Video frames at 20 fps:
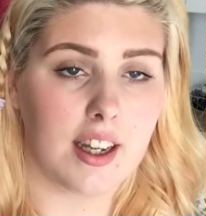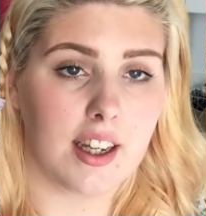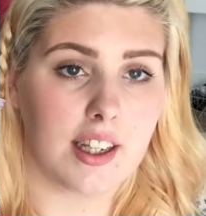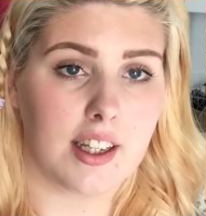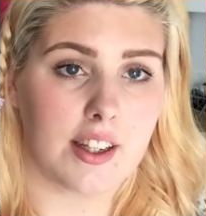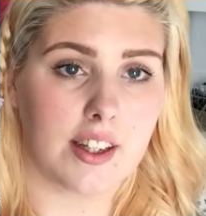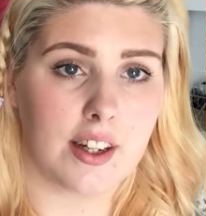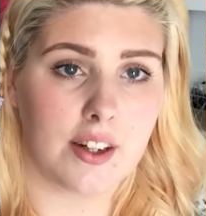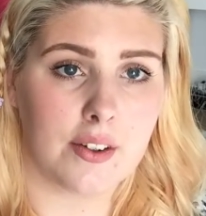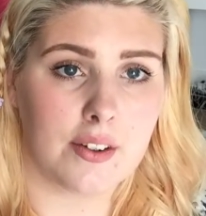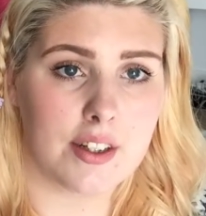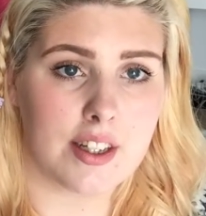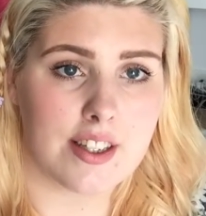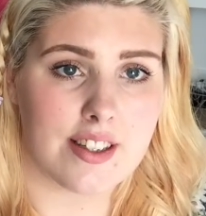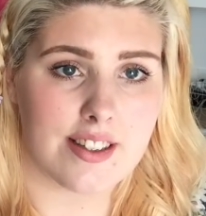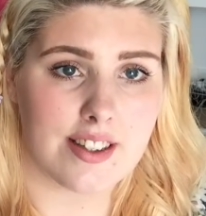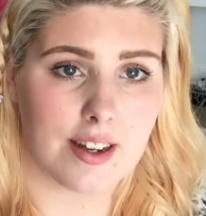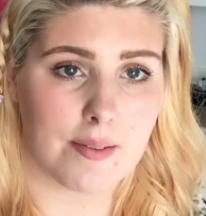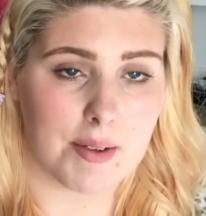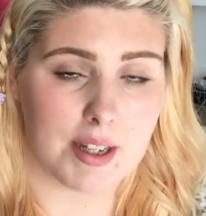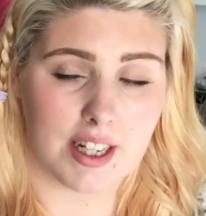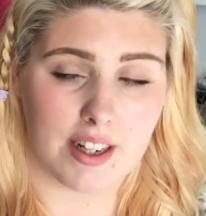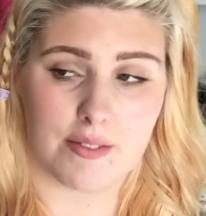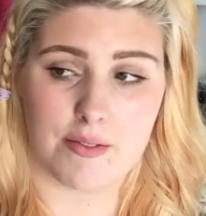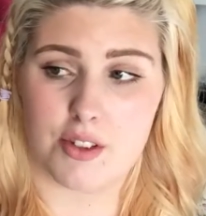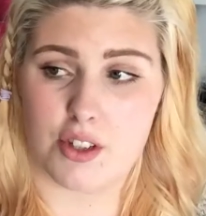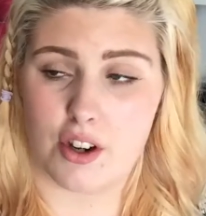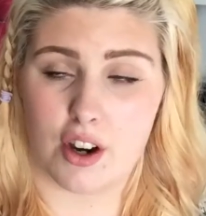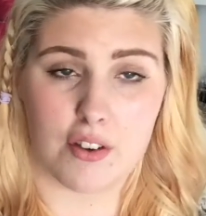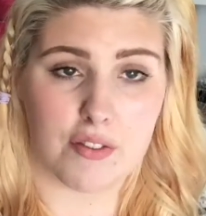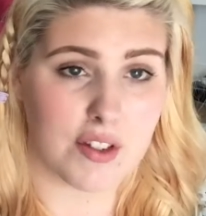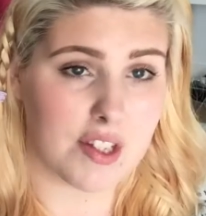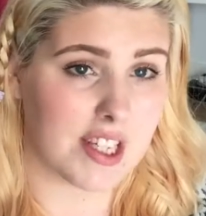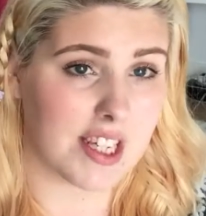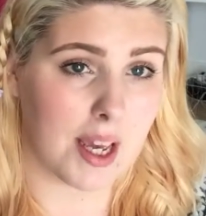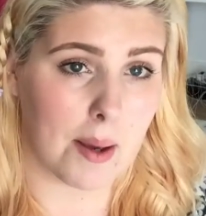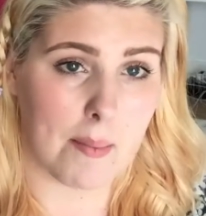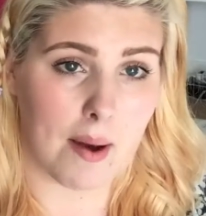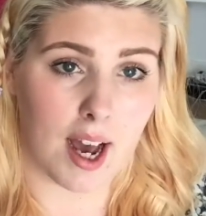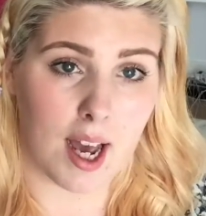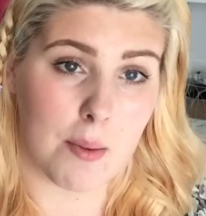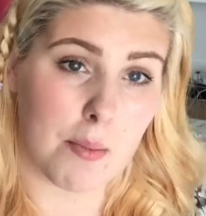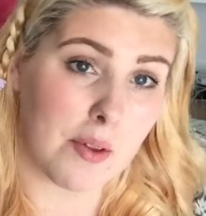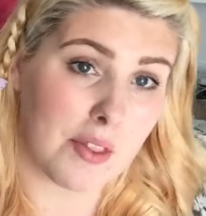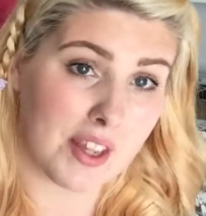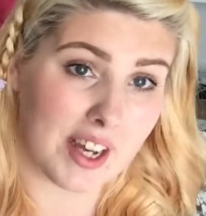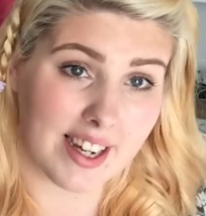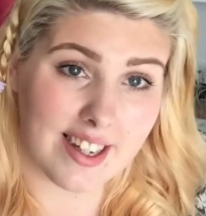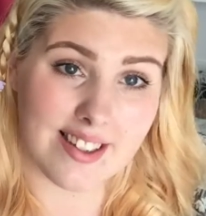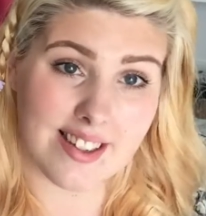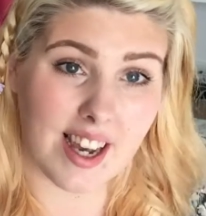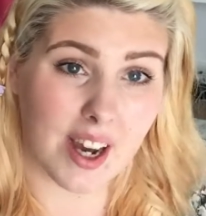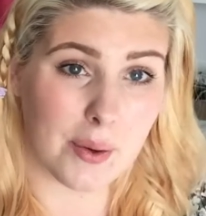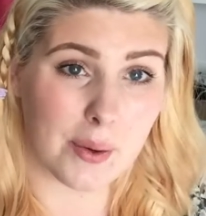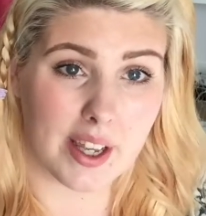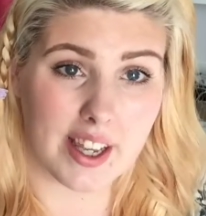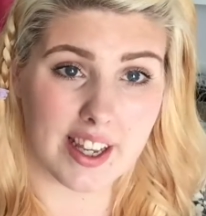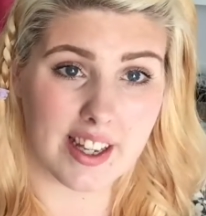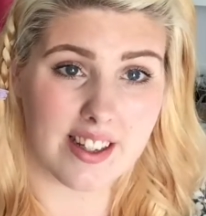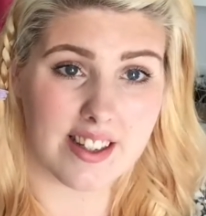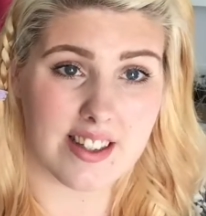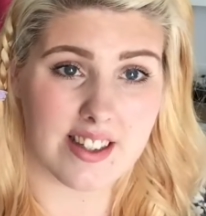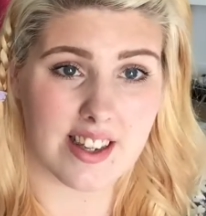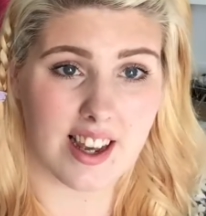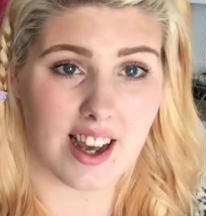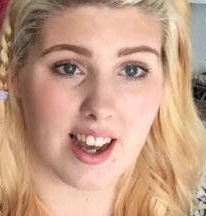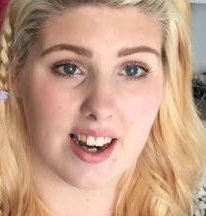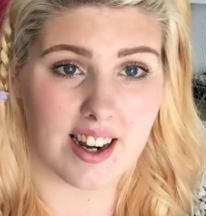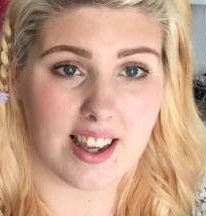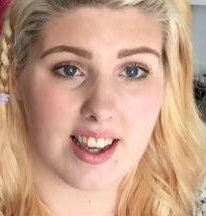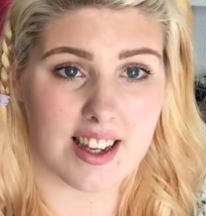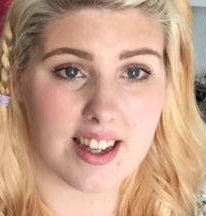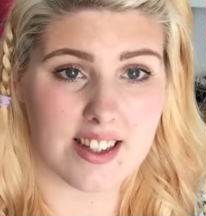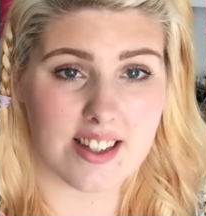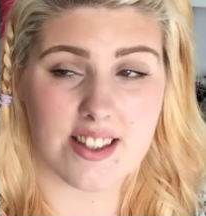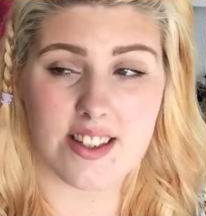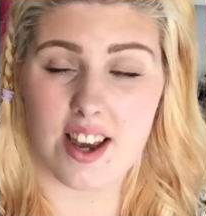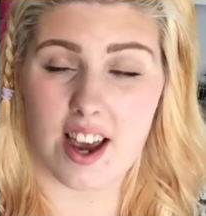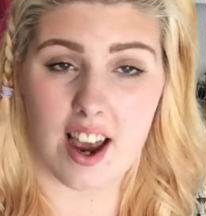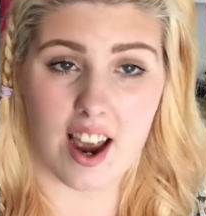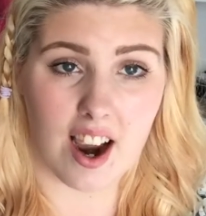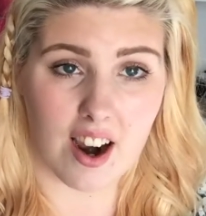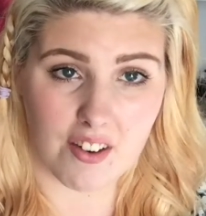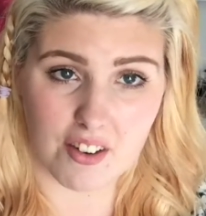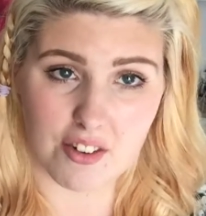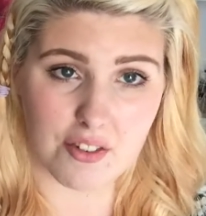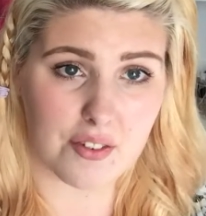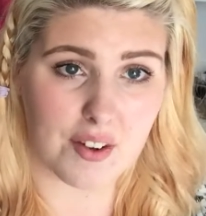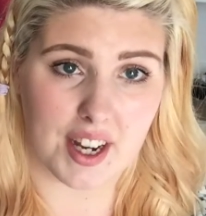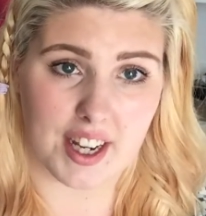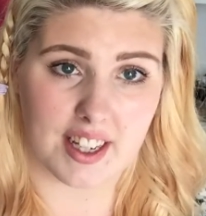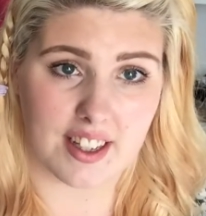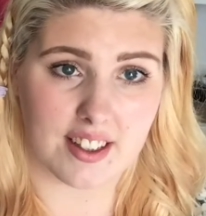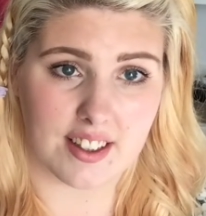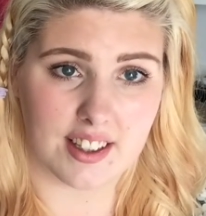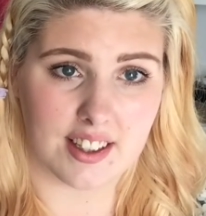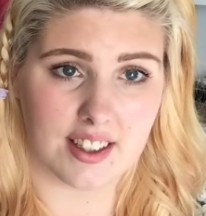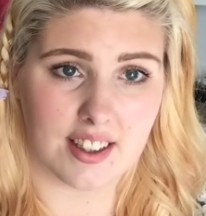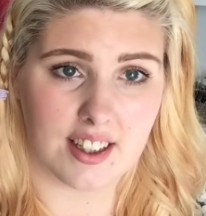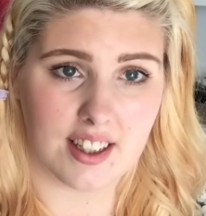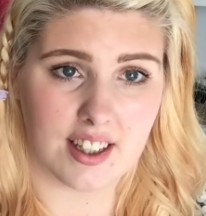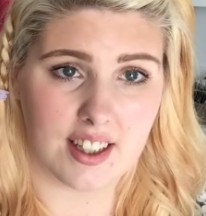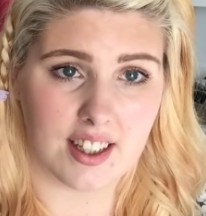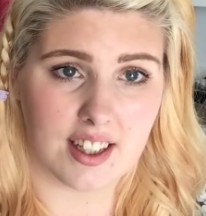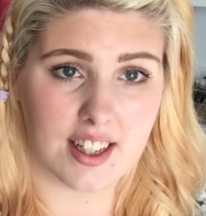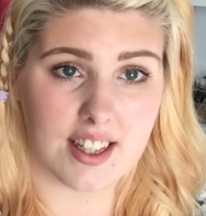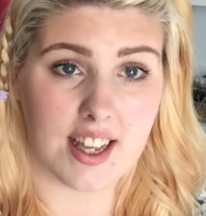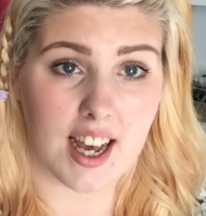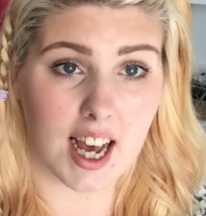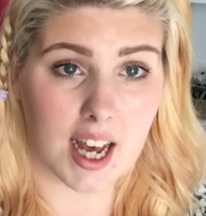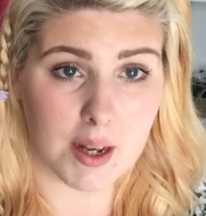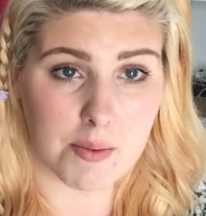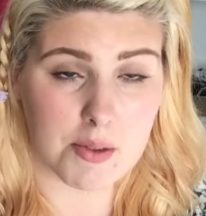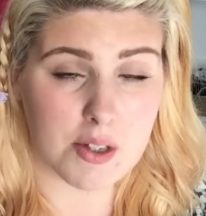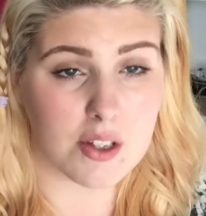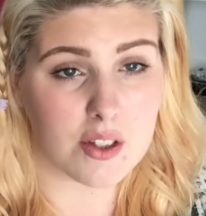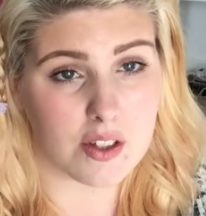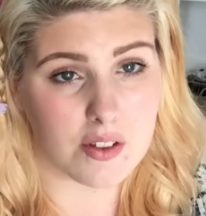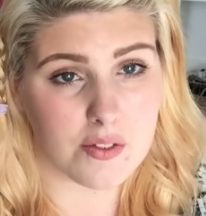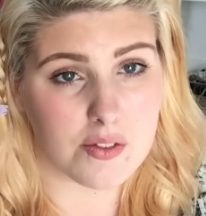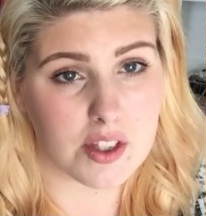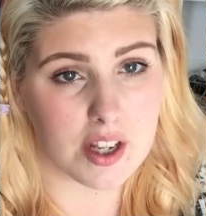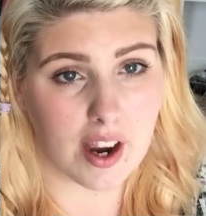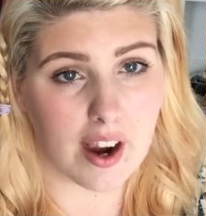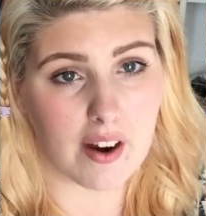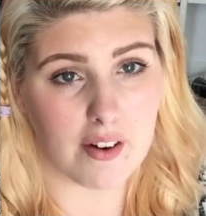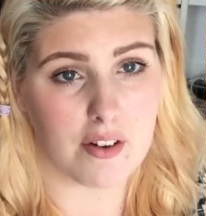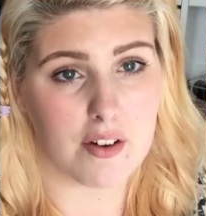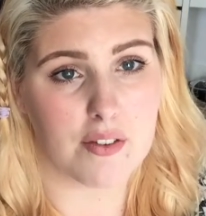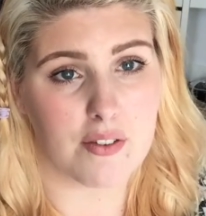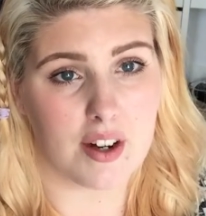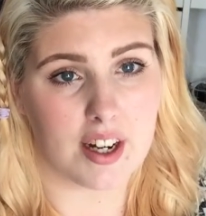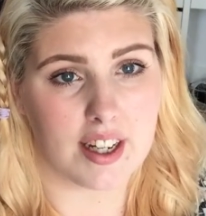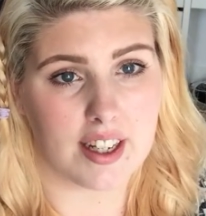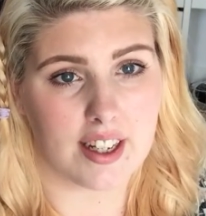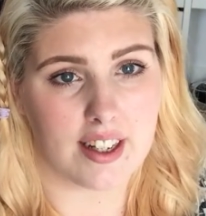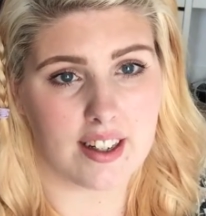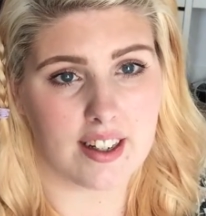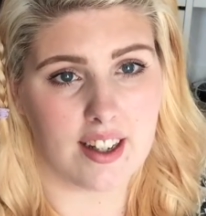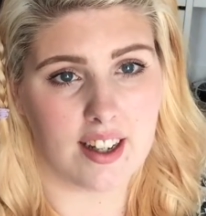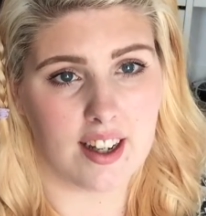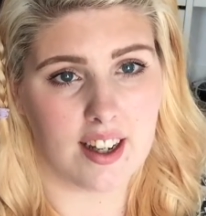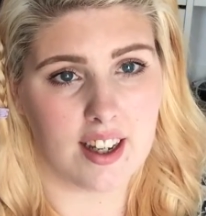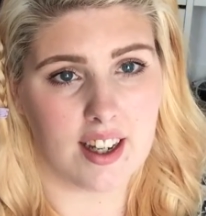I'm sorry for TMI, but that is how it is, and it is terrifying. Absolutely terrifying.